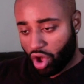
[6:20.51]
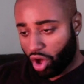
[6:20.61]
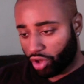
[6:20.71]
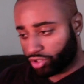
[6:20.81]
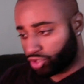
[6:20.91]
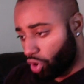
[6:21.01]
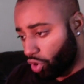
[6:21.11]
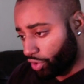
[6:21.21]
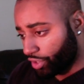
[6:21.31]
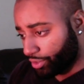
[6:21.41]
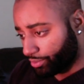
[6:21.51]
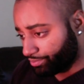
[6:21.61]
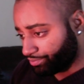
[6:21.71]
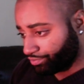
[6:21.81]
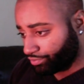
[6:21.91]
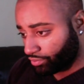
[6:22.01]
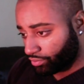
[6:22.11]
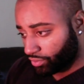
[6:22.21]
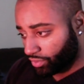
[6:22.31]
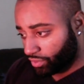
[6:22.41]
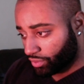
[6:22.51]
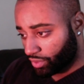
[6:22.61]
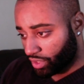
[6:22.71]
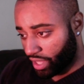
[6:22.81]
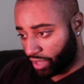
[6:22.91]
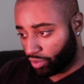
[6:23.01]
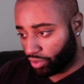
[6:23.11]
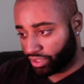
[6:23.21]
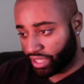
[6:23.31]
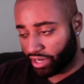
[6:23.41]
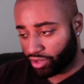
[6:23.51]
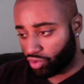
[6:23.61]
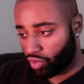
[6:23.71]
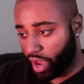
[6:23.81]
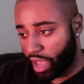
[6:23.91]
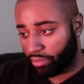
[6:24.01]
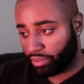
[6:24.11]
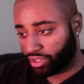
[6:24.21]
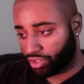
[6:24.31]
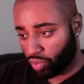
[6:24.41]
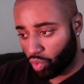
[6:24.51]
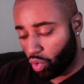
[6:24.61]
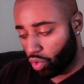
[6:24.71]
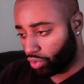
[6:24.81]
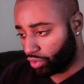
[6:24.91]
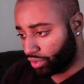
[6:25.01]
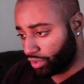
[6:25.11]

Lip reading: auditorium, like we was at a Grammys award,